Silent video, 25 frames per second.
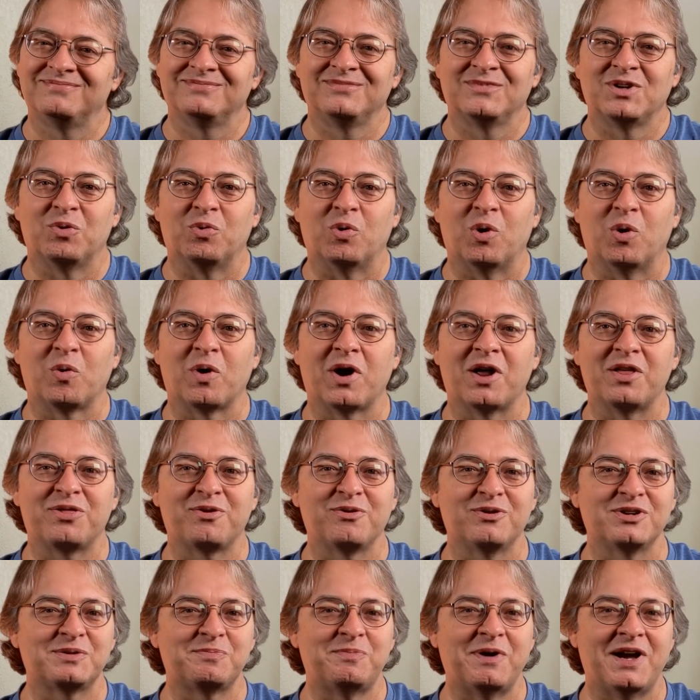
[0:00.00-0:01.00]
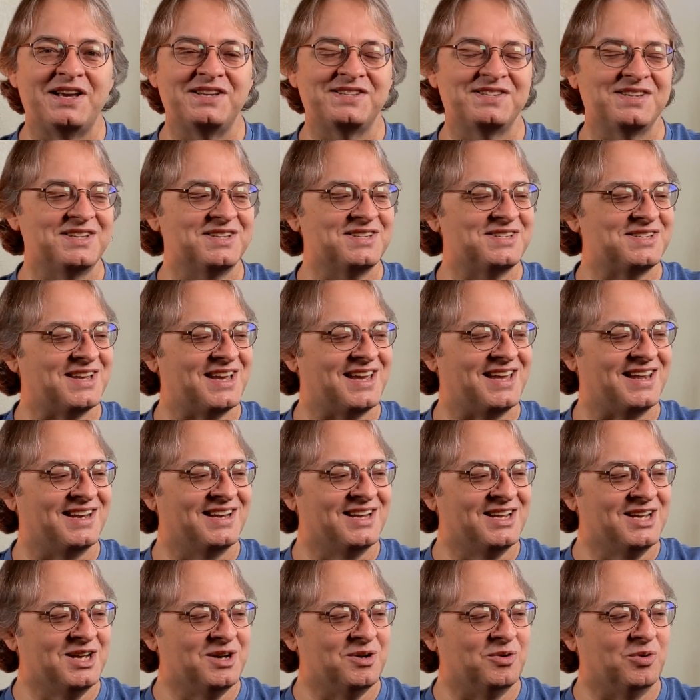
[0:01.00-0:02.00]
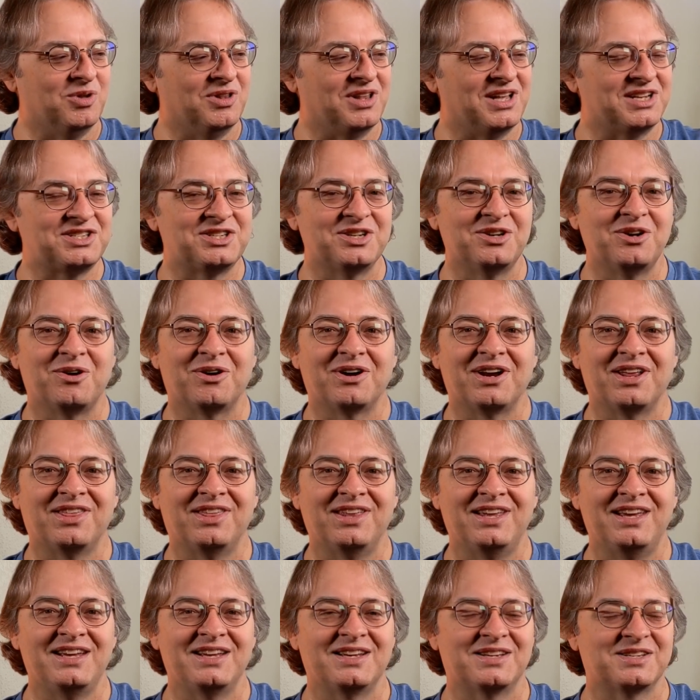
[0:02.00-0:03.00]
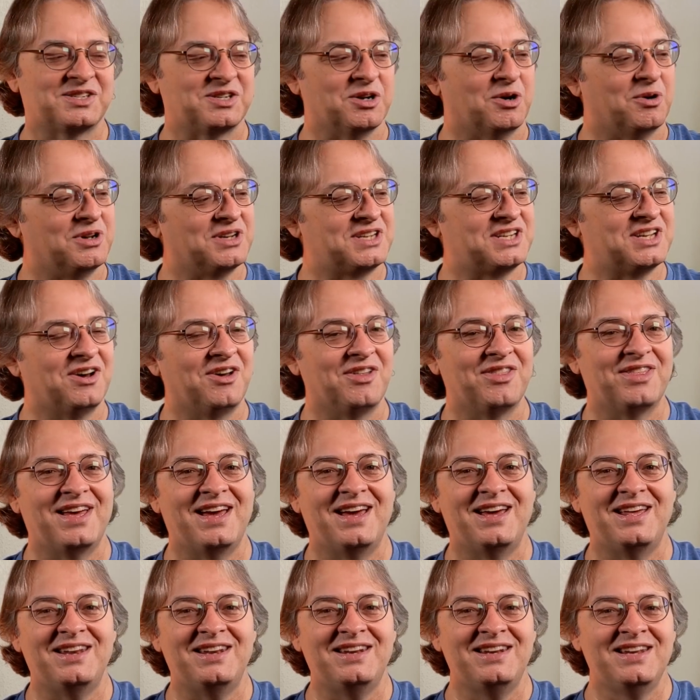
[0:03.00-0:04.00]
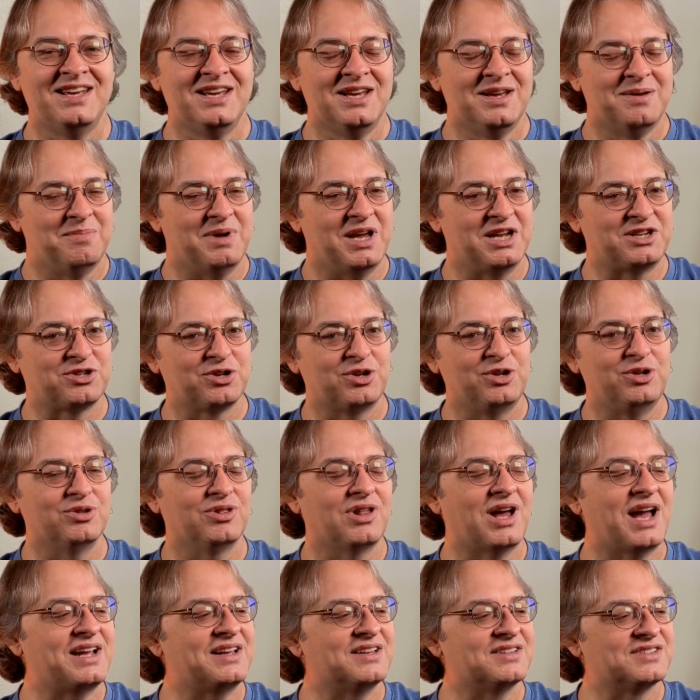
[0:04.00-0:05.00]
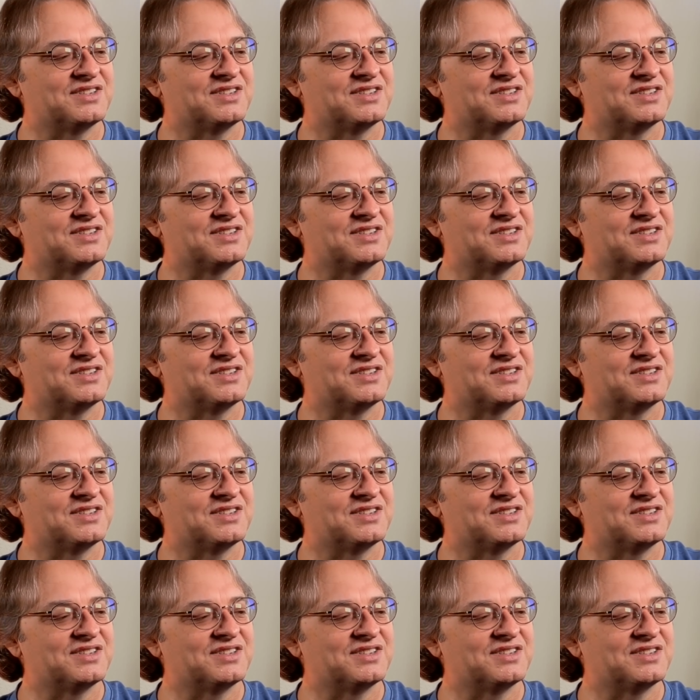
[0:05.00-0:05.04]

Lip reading: we'll run it through its paces, and we'll let you know what I think. So until then, make sure you like and